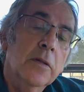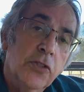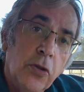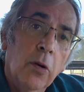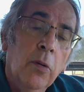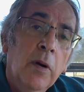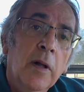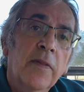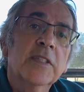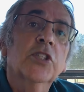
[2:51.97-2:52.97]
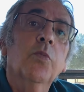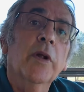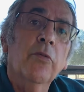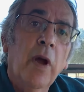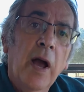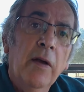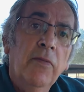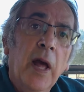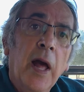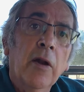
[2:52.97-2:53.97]
So this is what
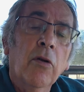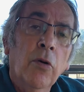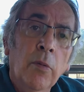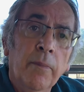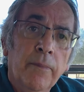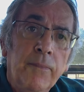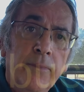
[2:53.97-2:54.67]
arrived at our home.